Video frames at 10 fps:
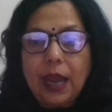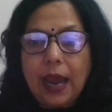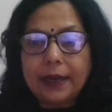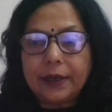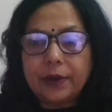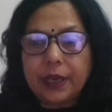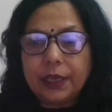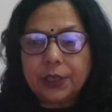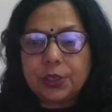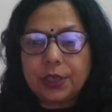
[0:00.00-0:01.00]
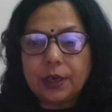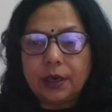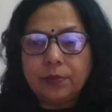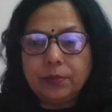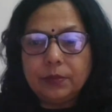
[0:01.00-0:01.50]

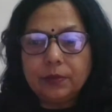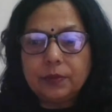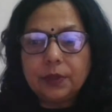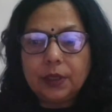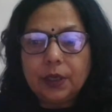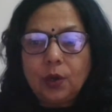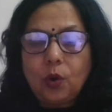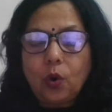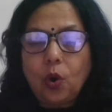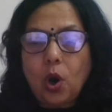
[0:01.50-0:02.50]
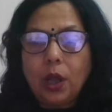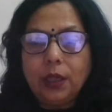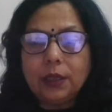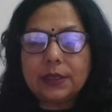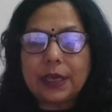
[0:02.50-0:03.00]
Andrecium. All
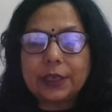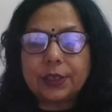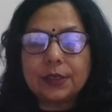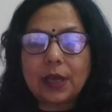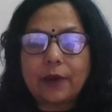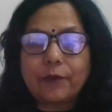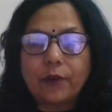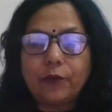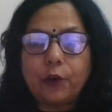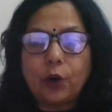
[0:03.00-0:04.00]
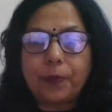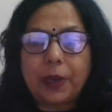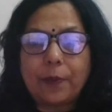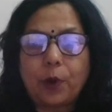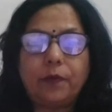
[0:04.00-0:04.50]
sessions are from four
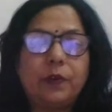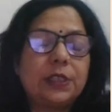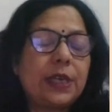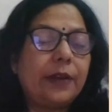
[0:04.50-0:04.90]
P M onwards.